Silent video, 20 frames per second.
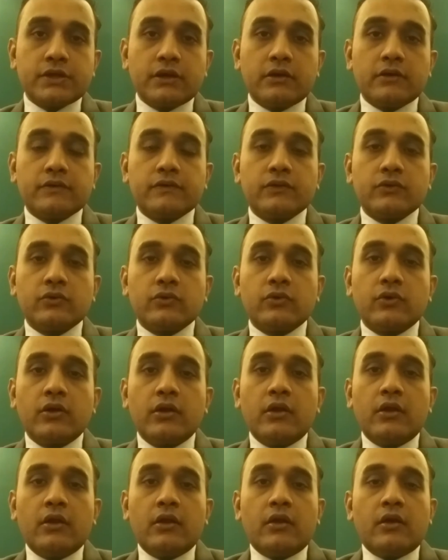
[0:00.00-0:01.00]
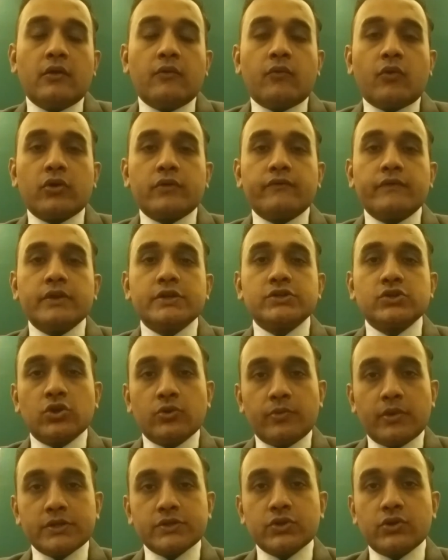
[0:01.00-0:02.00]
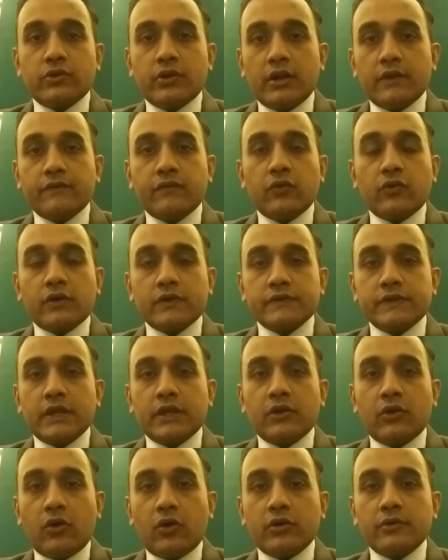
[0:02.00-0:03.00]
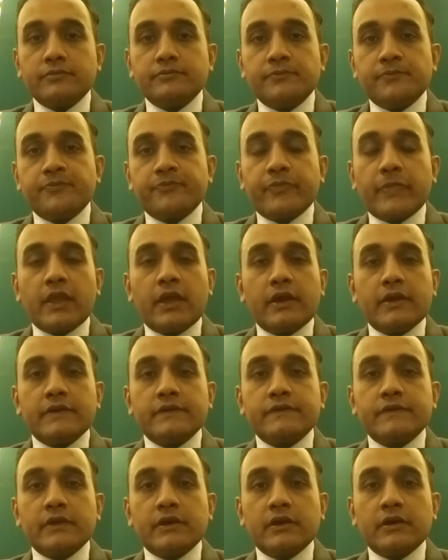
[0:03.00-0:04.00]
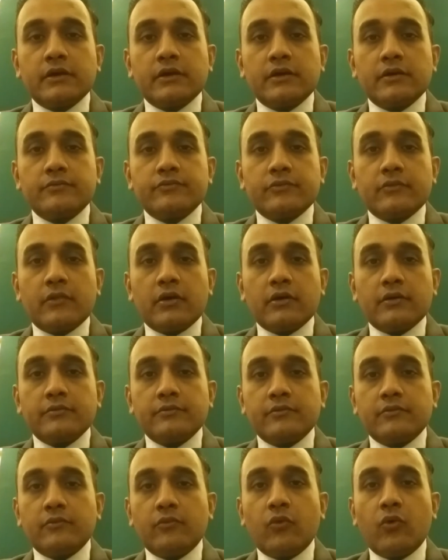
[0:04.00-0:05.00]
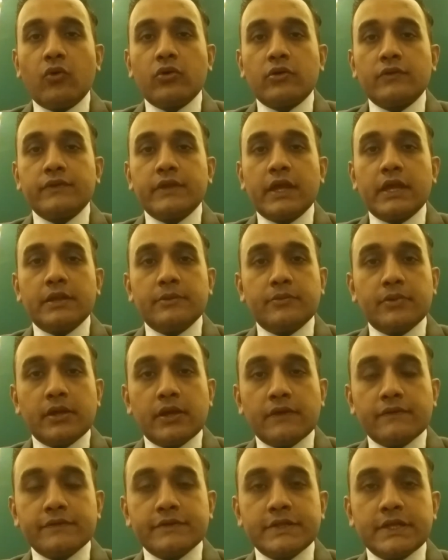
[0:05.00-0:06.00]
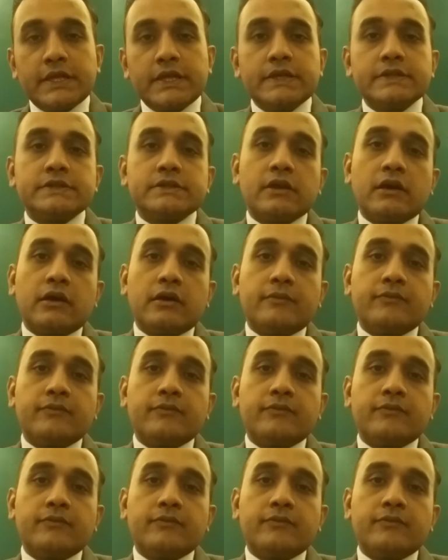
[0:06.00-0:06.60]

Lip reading: So what we should be actually really focusing on is more on the NBFCs,